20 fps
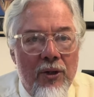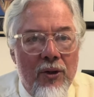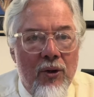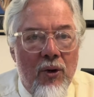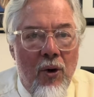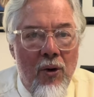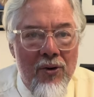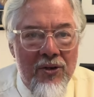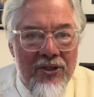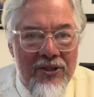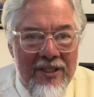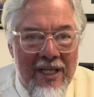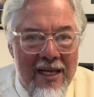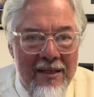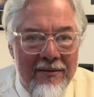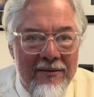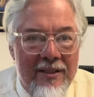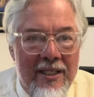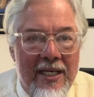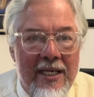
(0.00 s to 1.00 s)

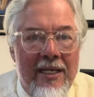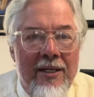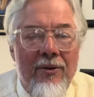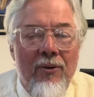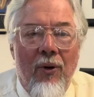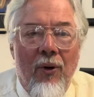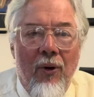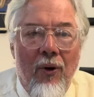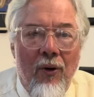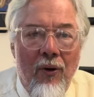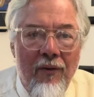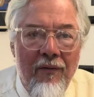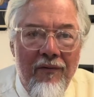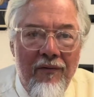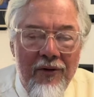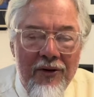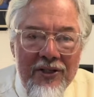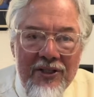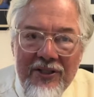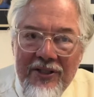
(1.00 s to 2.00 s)
Constantin
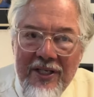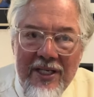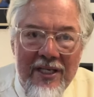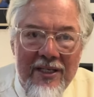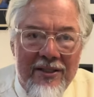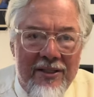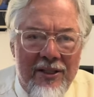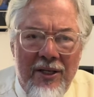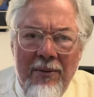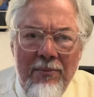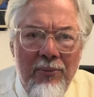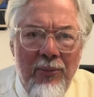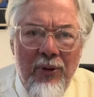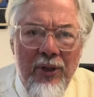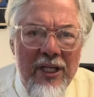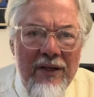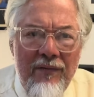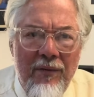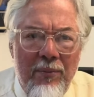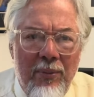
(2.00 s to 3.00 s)
Overseas. An
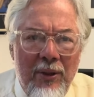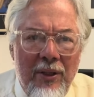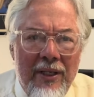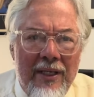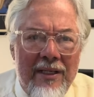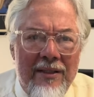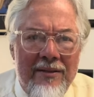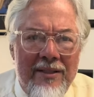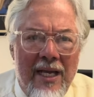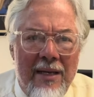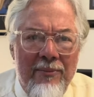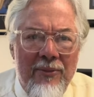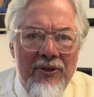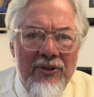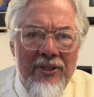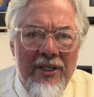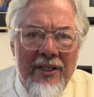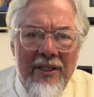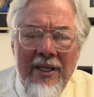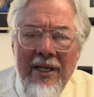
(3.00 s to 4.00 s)
unbelievable looking time
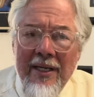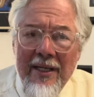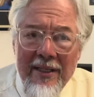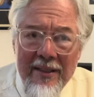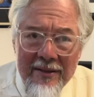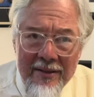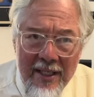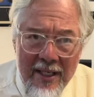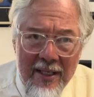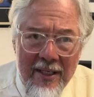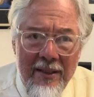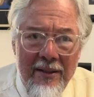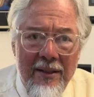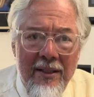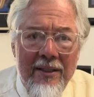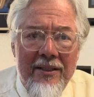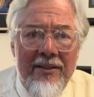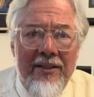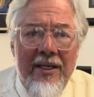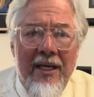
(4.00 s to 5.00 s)
machine. Take a
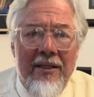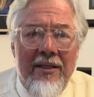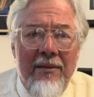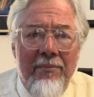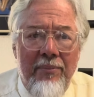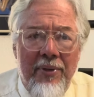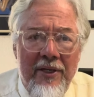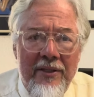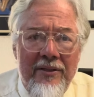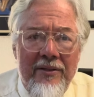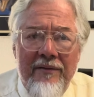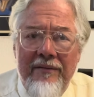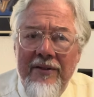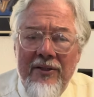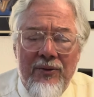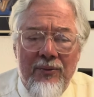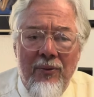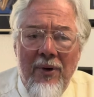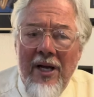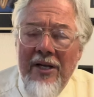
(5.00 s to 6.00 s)
look-see at the picture of
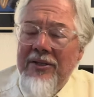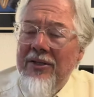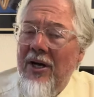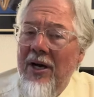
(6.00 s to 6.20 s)
this watch.